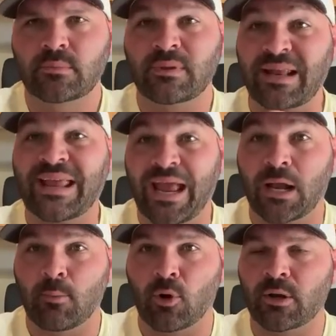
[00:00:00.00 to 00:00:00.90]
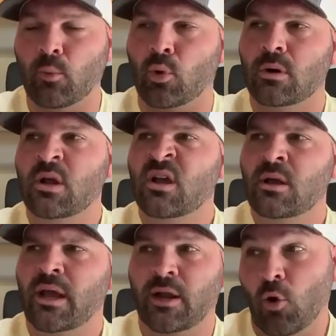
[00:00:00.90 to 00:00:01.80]
That he can't come on anymore.
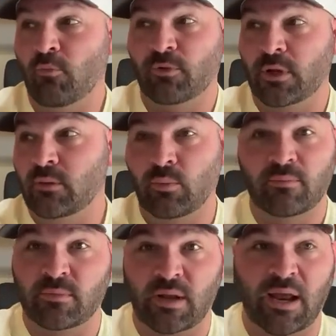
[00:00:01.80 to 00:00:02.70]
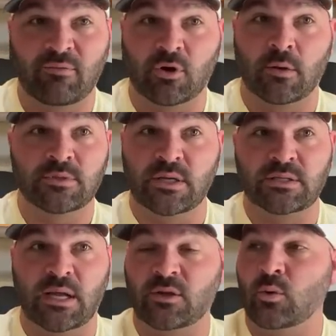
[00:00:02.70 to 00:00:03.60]
And hopefully, if the day ever comes that
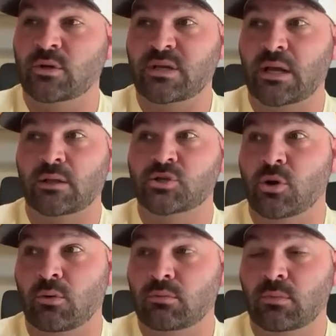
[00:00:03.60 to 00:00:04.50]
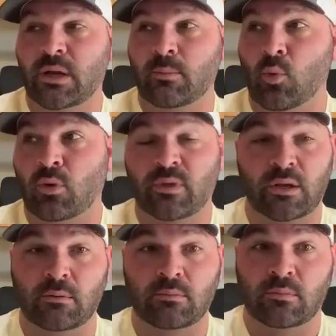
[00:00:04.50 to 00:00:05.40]
he's not doing his daily show anymore,
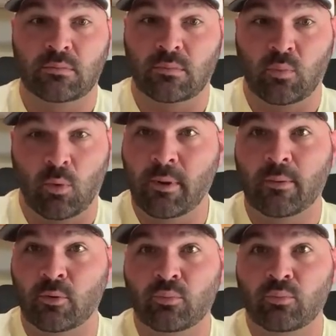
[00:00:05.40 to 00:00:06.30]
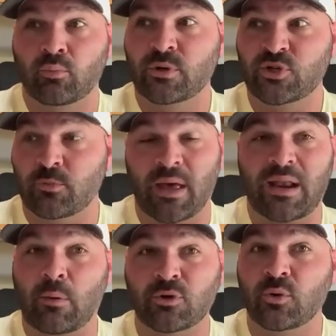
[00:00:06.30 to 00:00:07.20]
then we'll be able to resume that,
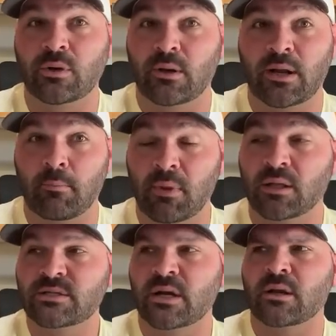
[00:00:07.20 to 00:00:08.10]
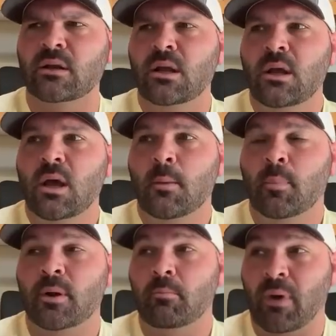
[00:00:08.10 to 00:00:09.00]
and I would do it in a millisecond.
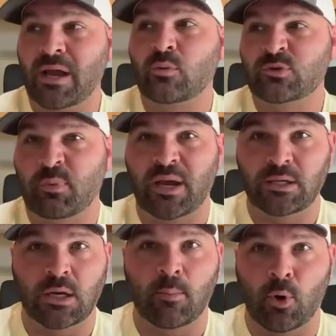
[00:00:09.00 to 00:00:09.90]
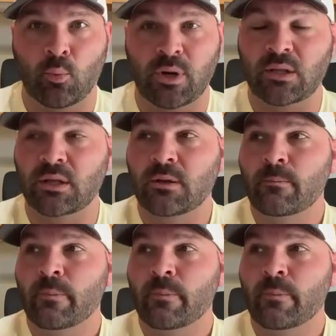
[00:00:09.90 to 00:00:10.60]
But Mike was paid to come on weekly.